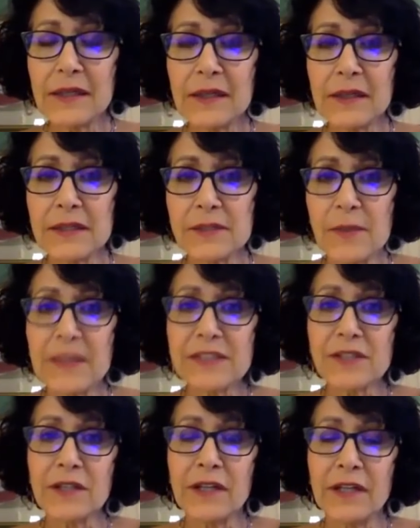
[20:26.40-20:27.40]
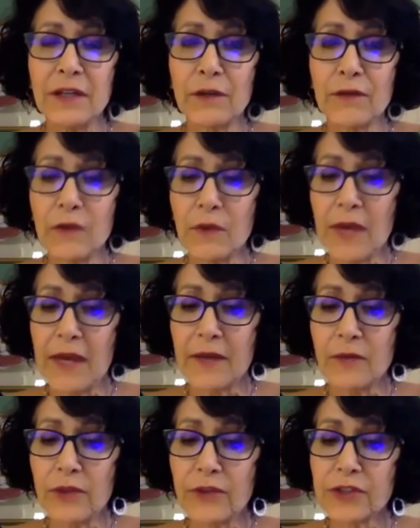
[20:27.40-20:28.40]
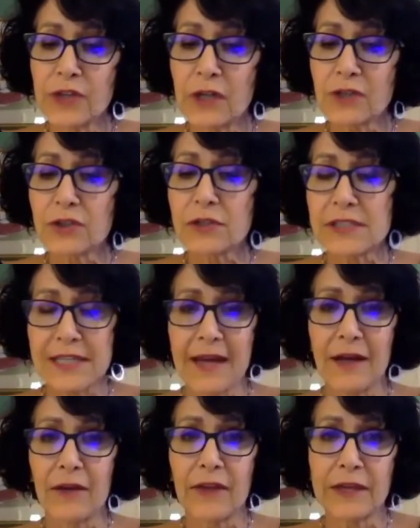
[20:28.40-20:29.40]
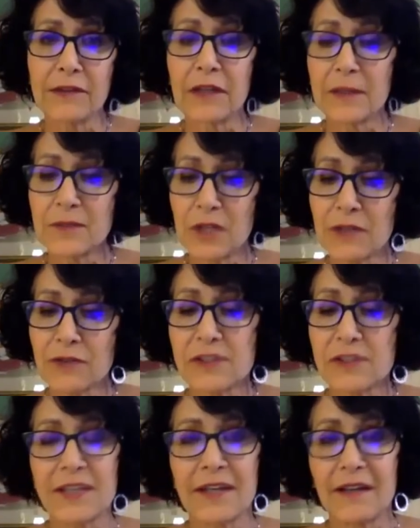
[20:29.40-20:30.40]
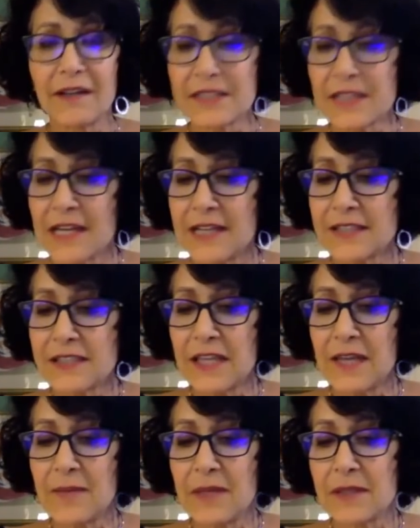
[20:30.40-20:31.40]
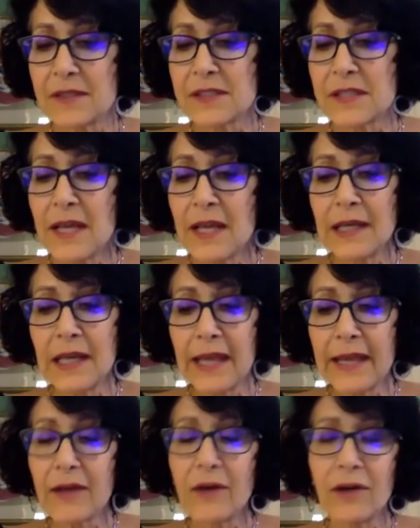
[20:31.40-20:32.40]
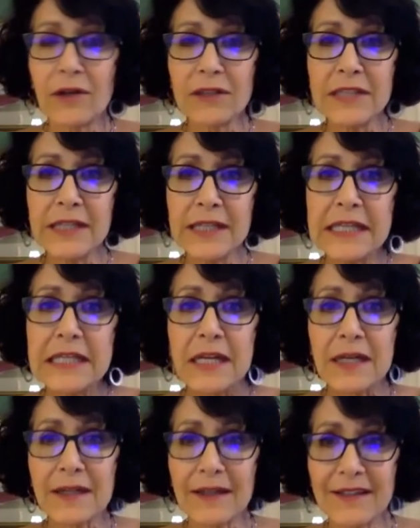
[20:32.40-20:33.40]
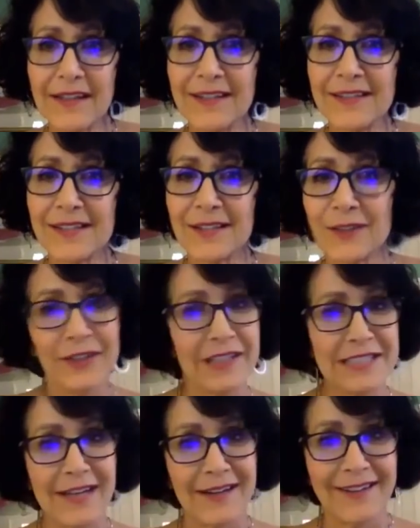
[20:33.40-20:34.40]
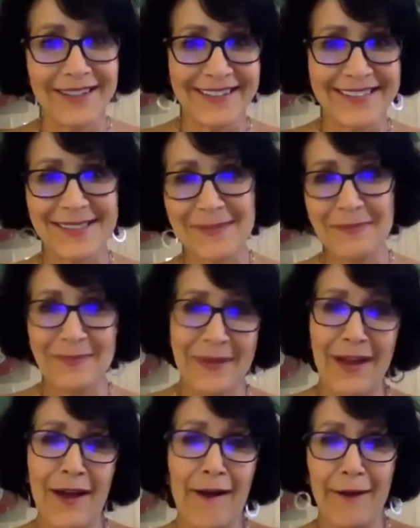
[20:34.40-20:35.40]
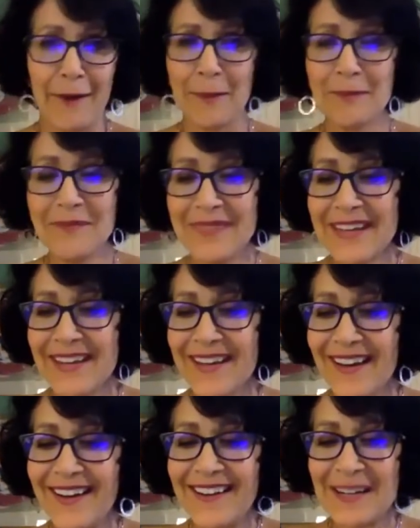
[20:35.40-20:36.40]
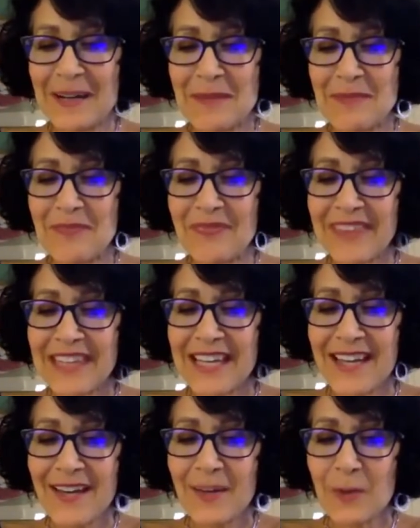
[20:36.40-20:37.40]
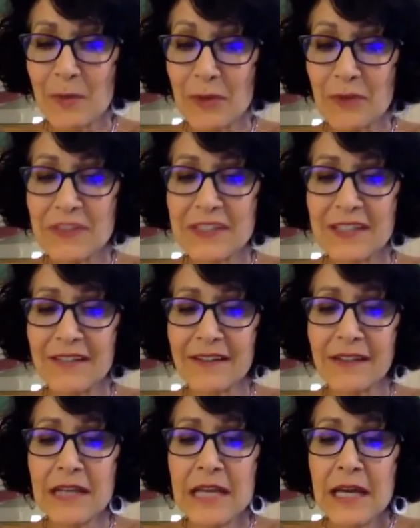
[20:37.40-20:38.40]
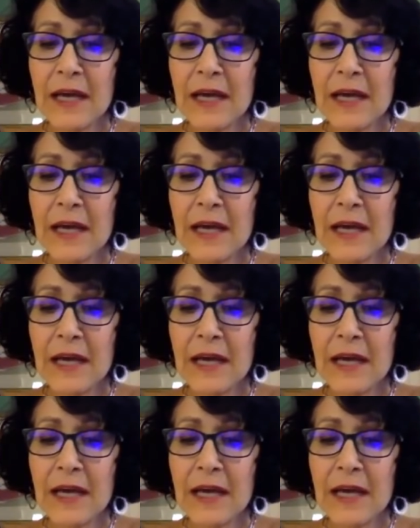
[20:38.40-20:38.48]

is based on an interview you had with Dr. Sal. They call him Dr. Sal. His last name is Lacognina. He's a good Italian, as I am. We're both Italian.